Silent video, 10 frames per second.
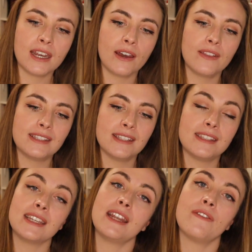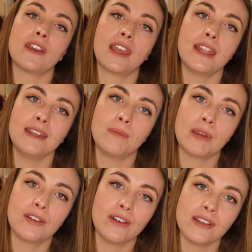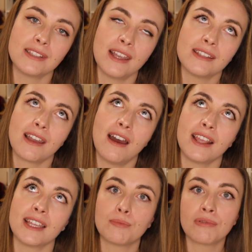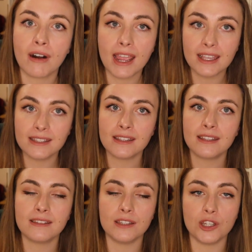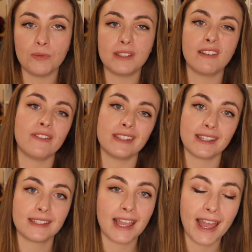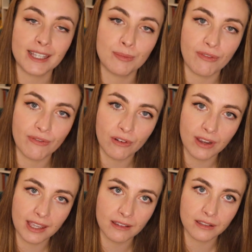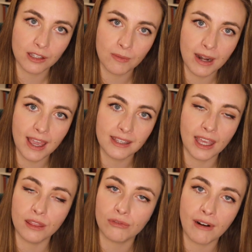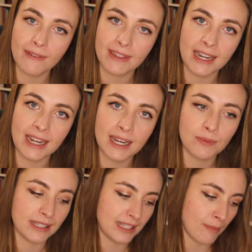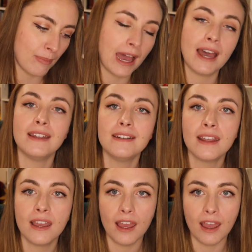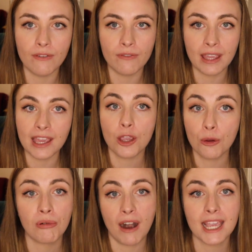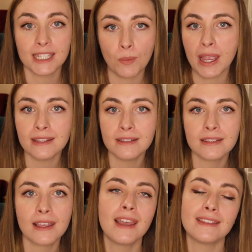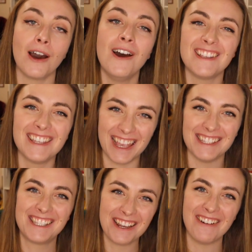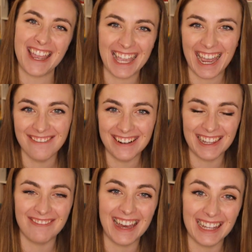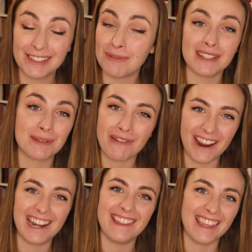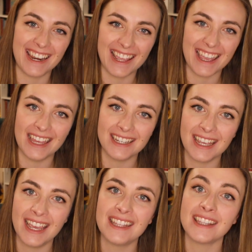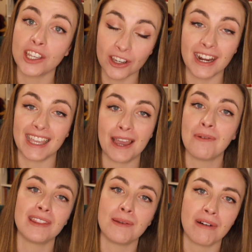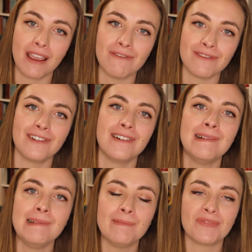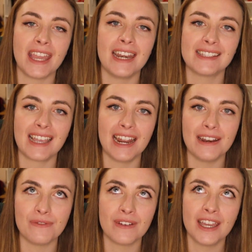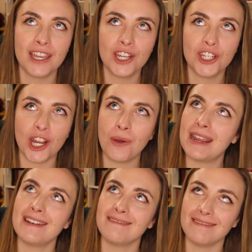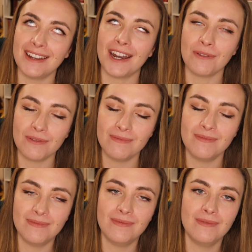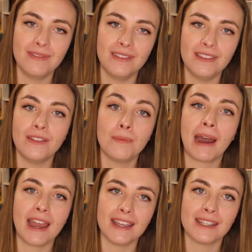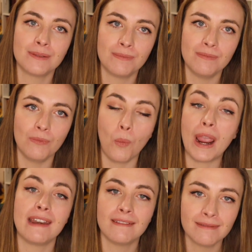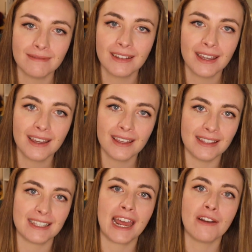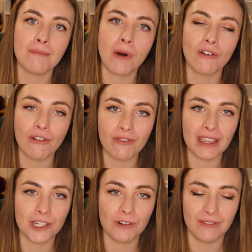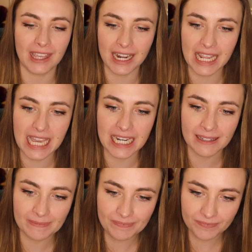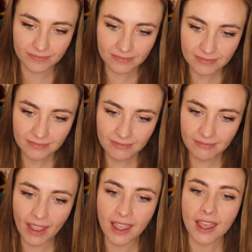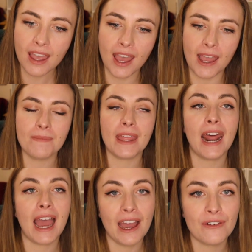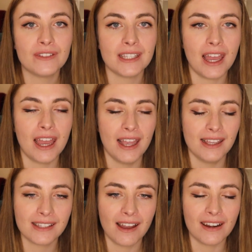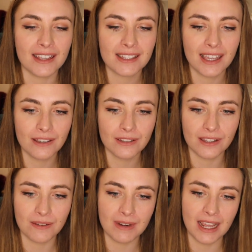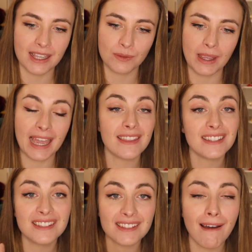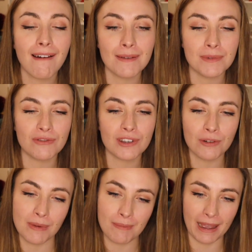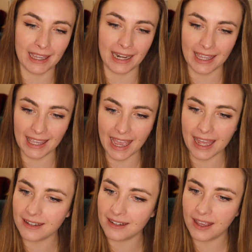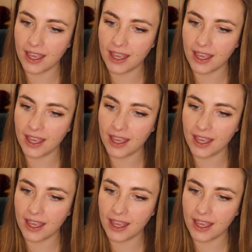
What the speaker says: Now this is significant because Ascanius prays to Jupiter for success before he kills Numanus, and throughout the Aeneid we see a pattern of he who prays wins. That tends to work out really well. If someone's praying in the Aeneid, they're gonna get what they pray for, and it's kind of showing, that the pious win. It's a kind of moral feature of the Aeneid. And after Ascanius kills Numanus, we get this star imagery coming back in again.